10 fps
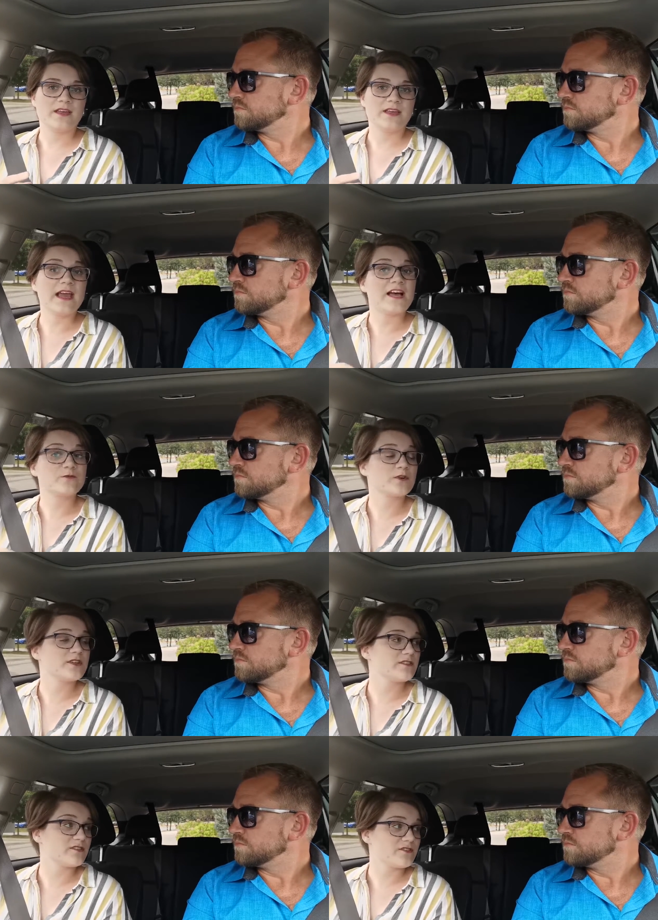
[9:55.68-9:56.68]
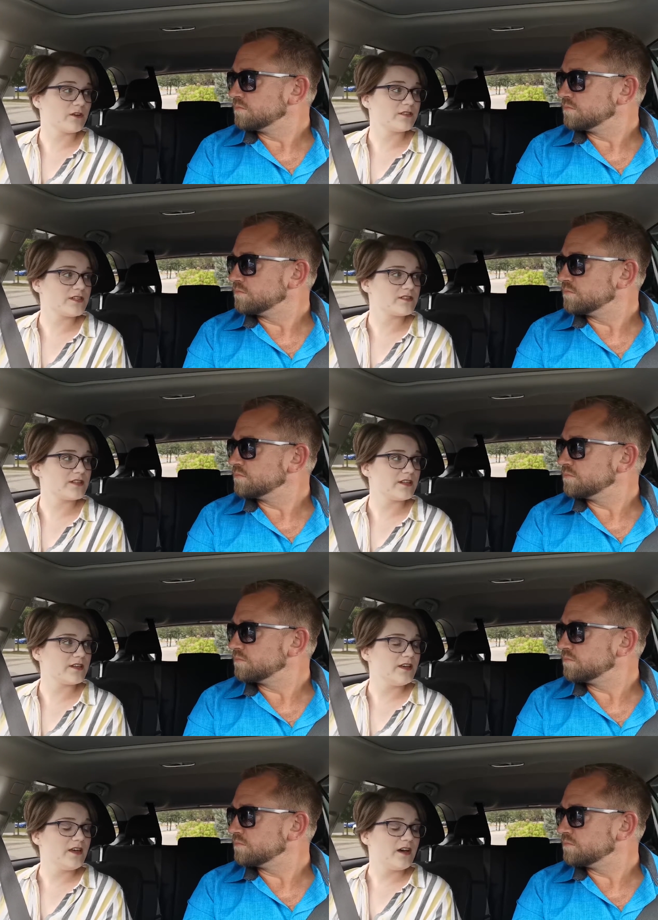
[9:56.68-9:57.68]
Speaker 1: he has worked as a consultant
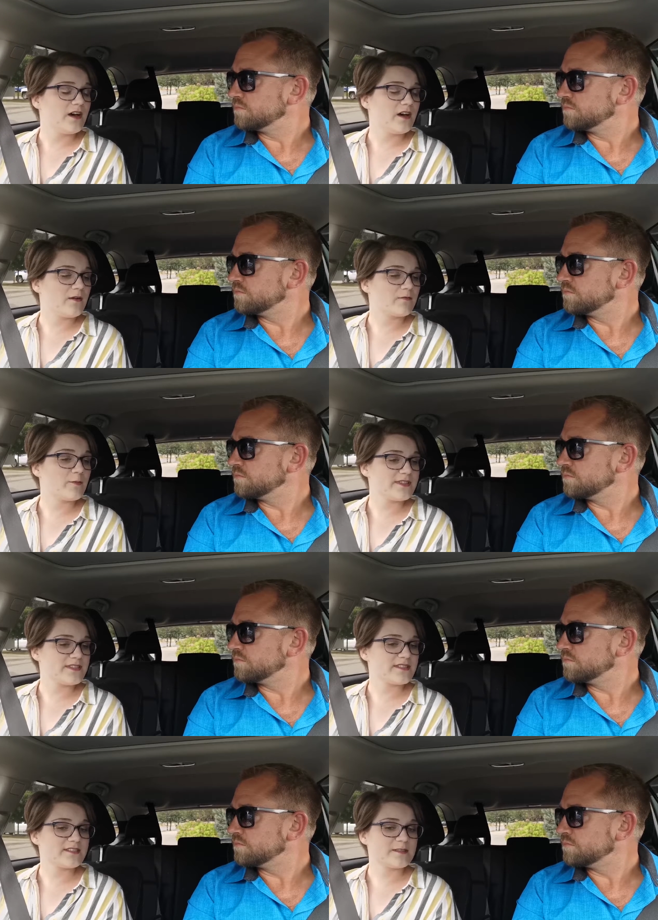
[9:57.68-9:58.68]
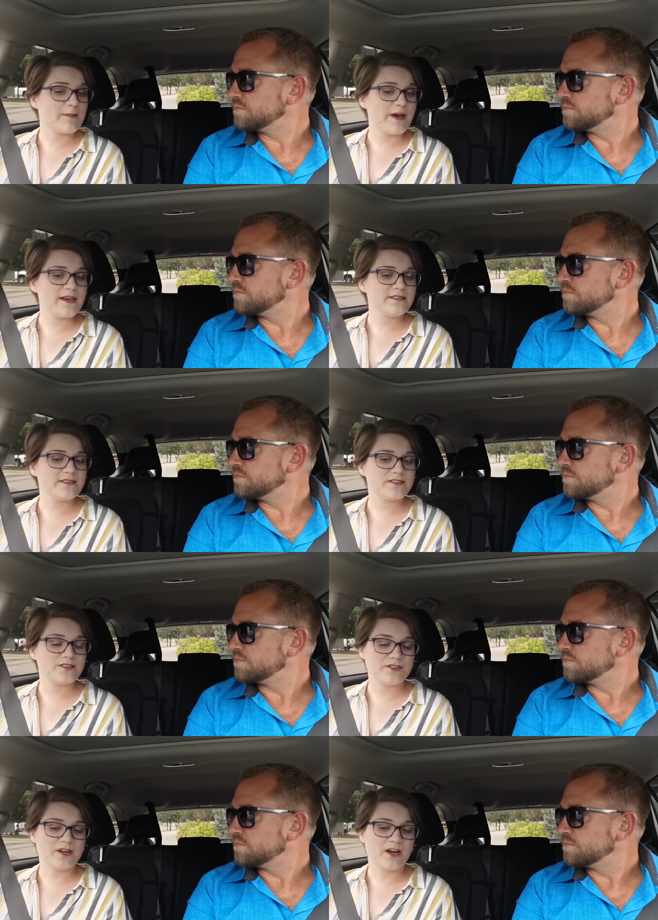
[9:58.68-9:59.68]
um, for businesses in the
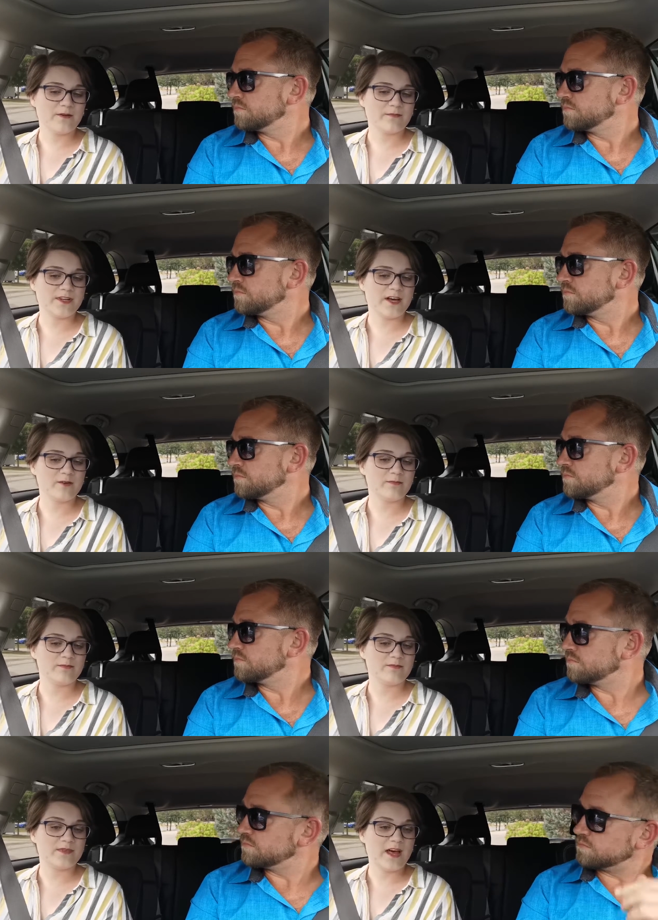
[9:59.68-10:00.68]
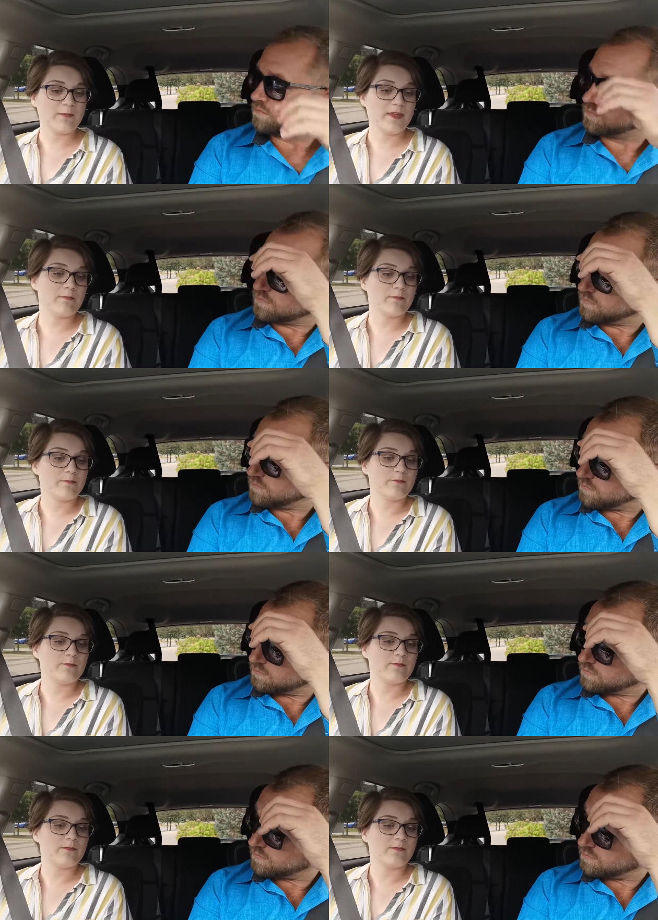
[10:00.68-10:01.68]
past to, um, to help help them,
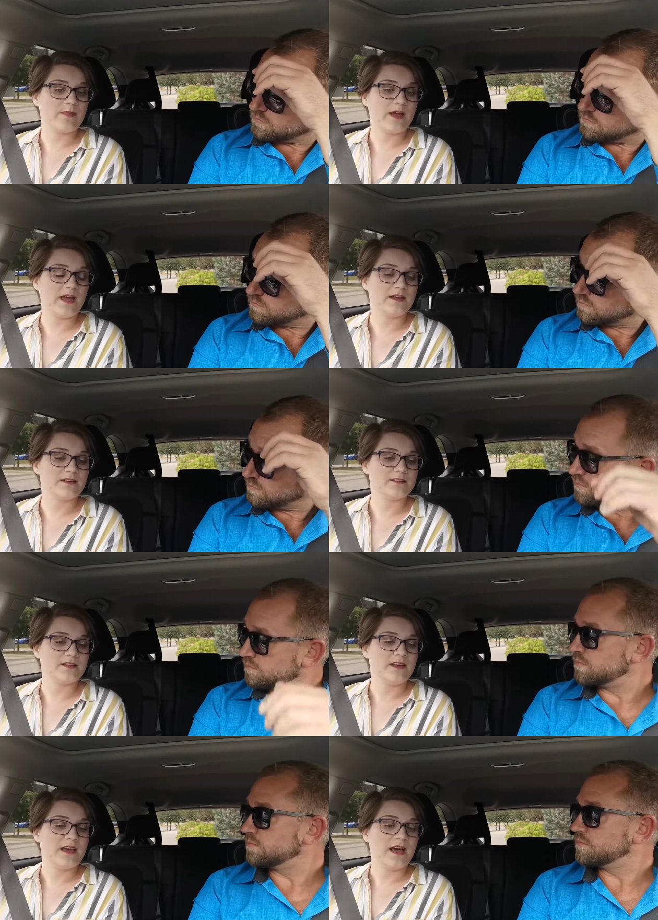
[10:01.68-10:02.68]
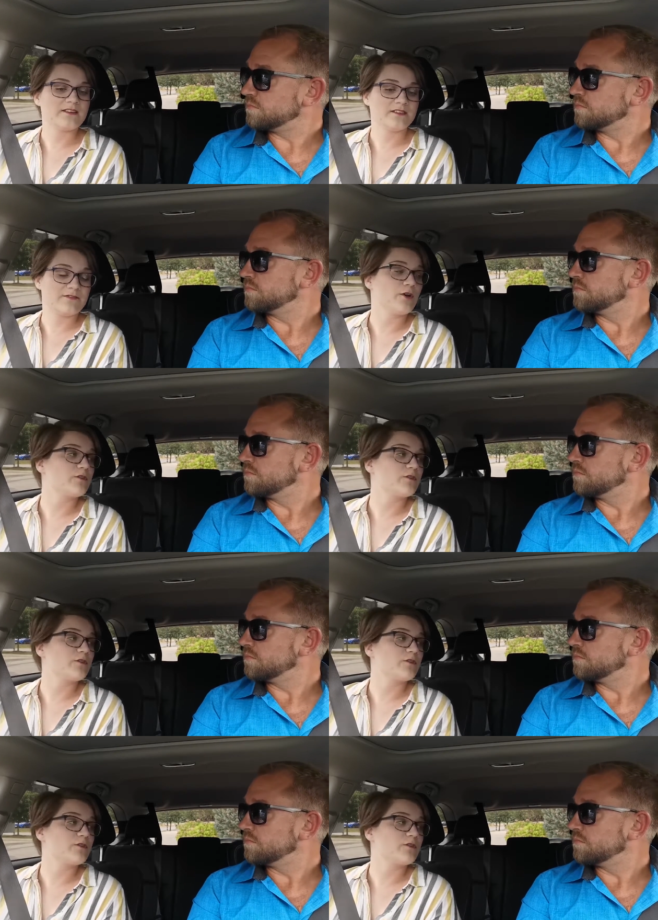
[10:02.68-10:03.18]
and as a life